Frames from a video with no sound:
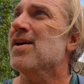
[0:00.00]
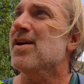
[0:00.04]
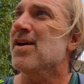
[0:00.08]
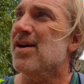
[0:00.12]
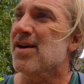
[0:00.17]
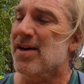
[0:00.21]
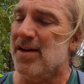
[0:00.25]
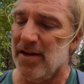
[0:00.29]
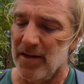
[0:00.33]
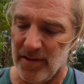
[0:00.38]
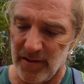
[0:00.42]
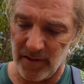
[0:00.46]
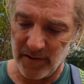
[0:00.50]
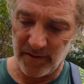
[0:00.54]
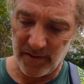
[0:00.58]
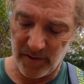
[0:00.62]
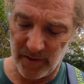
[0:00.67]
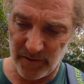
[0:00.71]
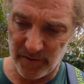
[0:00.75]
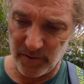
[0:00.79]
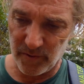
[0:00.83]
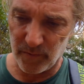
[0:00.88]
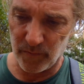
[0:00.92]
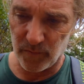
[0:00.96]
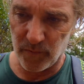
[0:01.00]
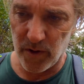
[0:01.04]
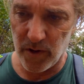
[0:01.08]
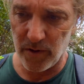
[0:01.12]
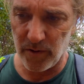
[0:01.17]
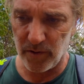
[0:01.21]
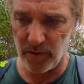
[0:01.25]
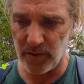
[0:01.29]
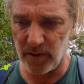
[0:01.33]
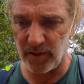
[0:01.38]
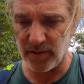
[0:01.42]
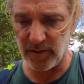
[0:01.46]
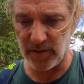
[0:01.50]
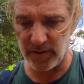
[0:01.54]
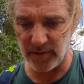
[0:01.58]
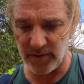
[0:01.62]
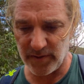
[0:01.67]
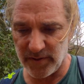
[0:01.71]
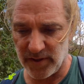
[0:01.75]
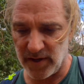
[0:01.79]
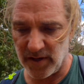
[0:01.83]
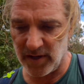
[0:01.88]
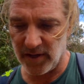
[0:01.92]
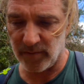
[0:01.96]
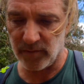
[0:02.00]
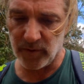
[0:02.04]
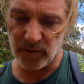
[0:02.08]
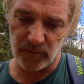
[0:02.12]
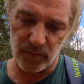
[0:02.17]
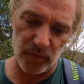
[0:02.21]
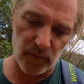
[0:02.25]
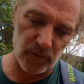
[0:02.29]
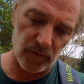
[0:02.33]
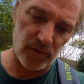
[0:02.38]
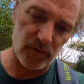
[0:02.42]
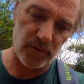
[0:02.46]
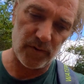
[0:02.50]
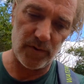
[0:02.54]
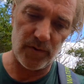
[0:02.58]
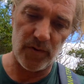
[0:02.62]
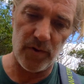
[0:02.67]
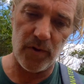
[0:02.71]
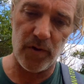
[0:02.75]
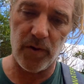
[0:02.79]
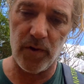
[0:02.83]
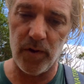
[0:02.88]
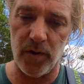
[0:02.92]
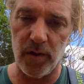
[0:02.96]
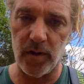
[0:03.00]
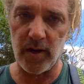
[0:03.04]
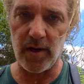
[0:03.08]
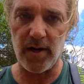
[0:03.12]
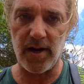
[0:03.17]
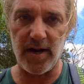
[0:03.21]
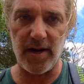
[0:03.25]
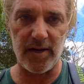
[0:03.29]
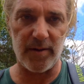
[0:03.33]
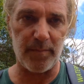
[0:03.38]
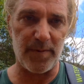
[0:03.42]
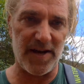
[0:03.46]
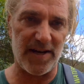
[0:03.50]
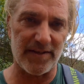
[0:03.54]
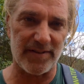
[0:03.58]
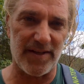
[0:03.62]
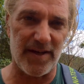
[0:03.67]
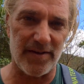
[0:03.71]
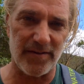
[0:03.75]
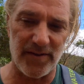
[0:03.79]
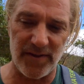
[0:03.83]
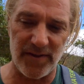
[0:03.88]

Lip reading: And then there's a road on the other side, which will hike back down to